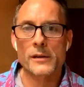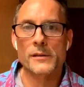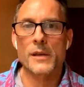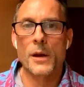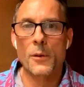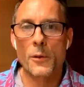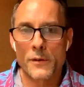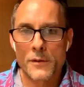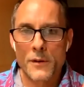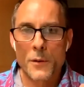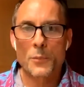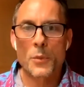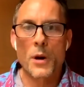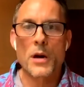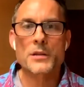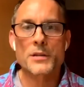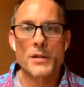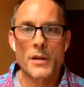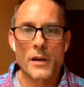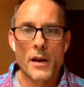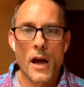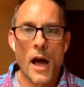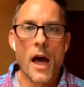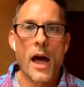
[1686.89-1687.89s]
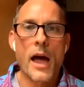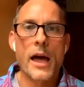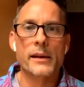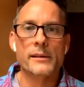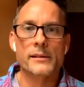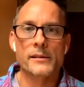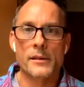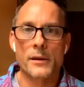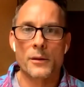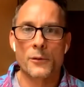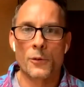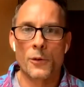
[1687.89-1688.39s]
There was a bunch of guys
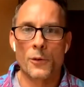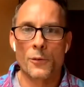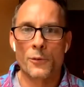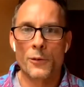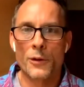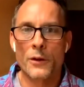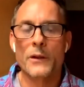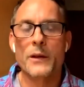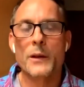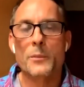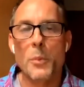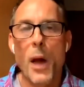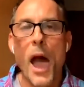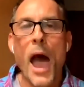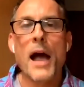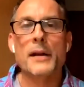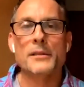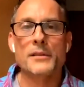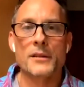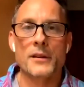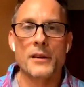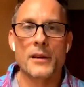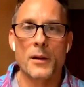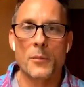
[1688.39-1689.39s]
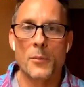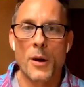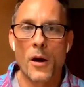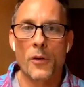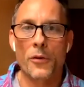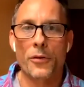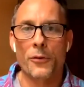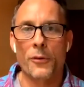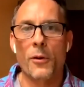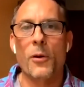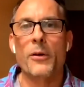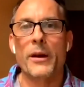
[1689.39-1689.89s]
that were really passionate about
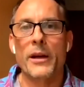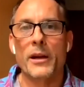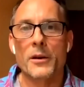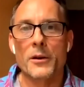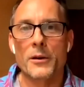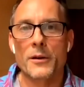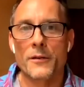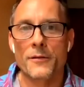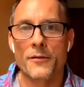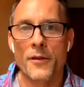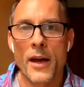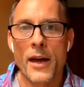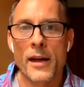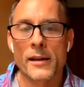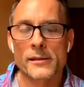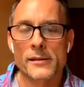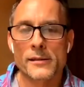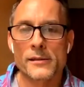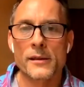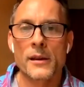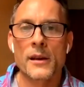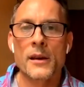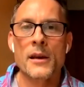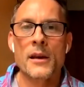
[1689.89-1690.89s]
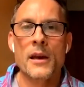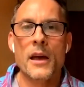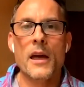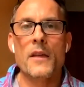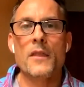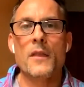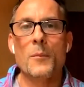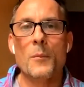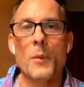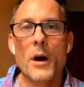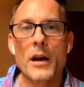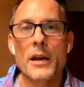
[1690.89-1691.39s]
throwing good events, and
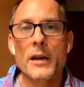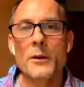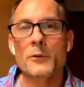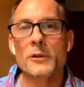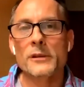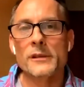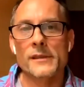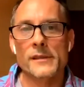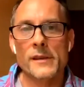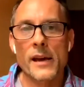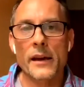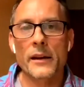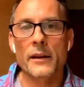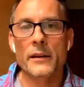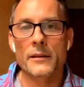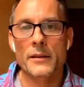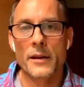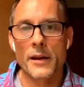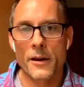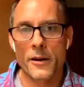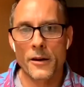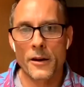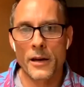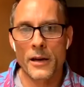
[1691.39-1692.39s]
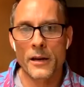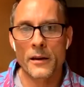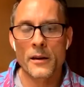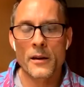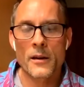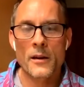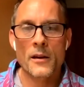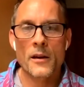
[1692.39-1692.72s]
the money was secondary.